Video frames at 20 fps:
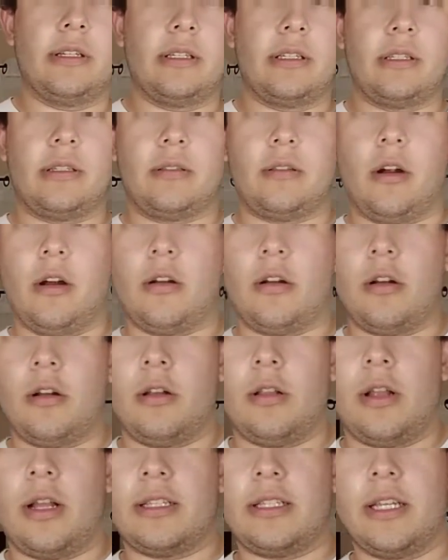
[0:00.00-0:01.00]
starter
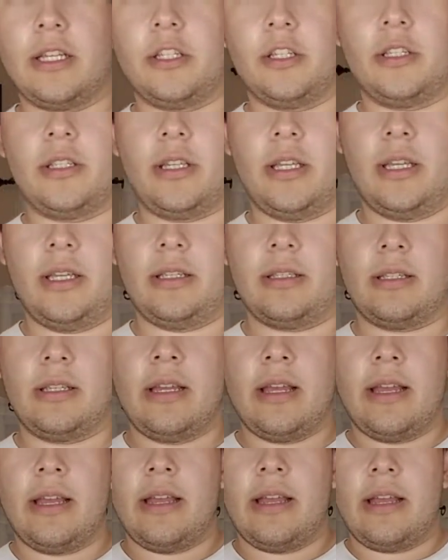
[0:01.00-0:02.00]
Los Angeles Kings
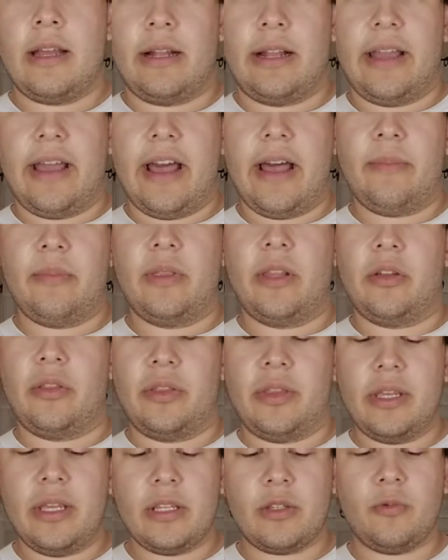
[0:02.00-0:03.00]
cap. Now
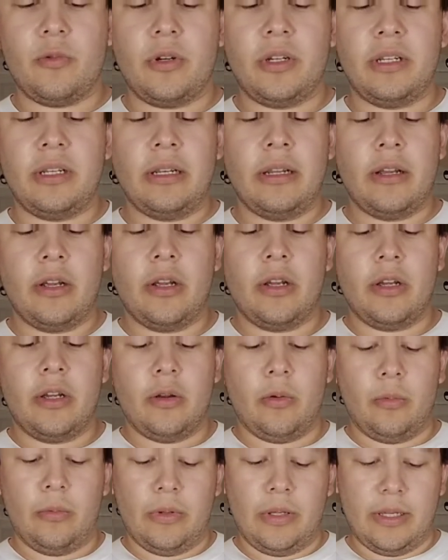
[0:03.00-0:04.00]
this one
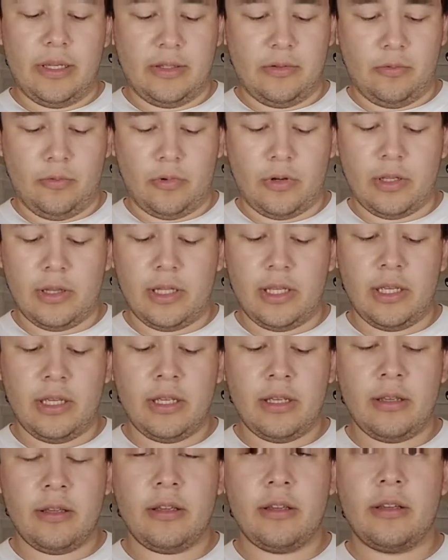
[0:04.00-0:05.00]
is
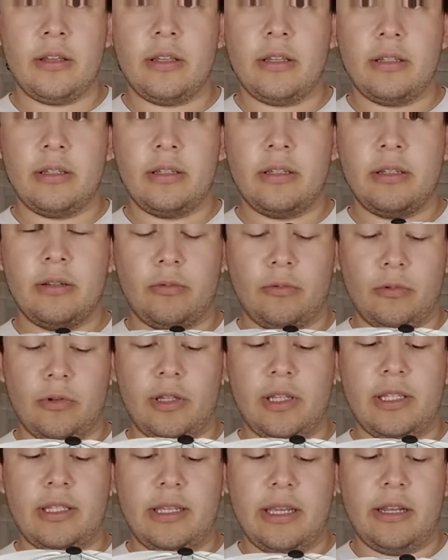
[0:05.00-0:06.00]
really
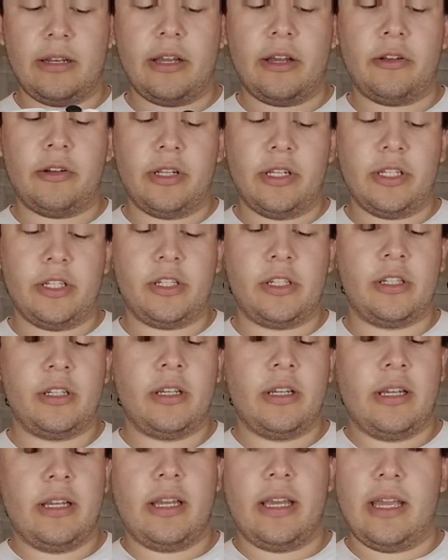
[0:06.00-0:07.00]
standout-ish,
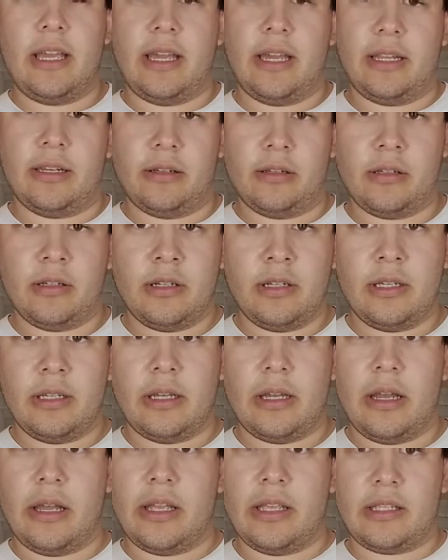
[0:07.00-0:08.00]
and
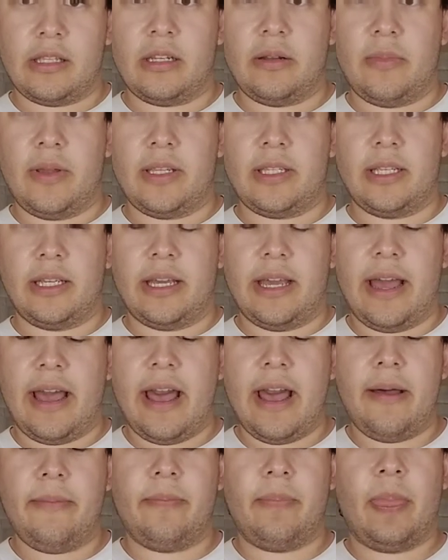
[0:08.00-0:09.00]
it's an amazing
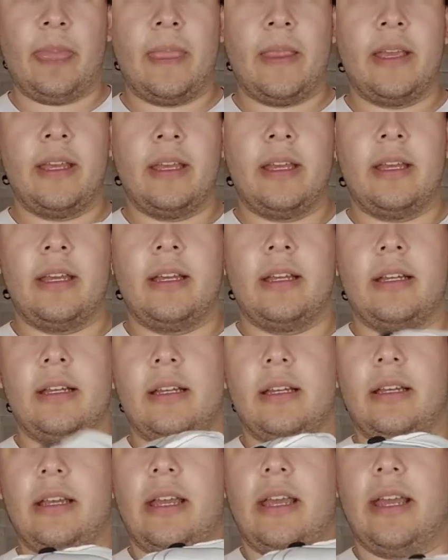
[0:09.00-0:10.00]
cap.
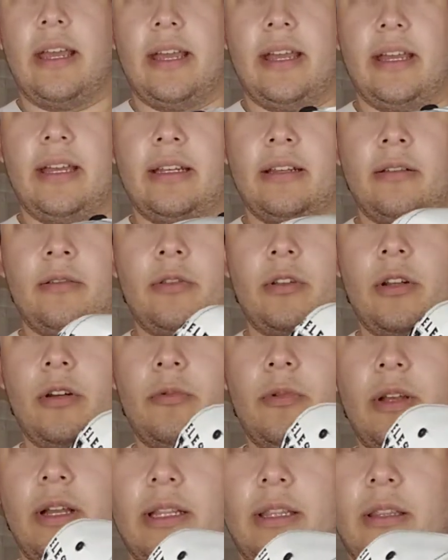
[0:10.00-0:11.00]
And you know,
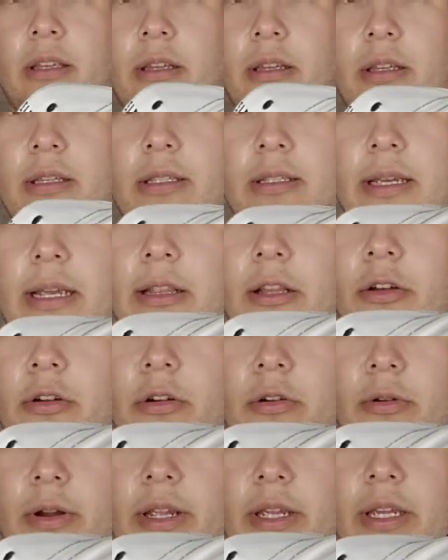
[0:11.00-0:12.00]
we got the side
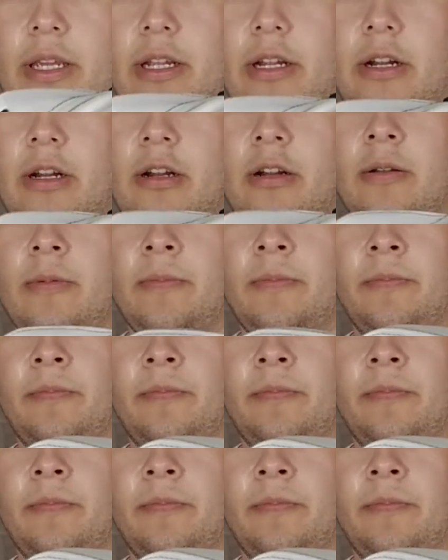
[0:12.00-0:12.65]
logo right here,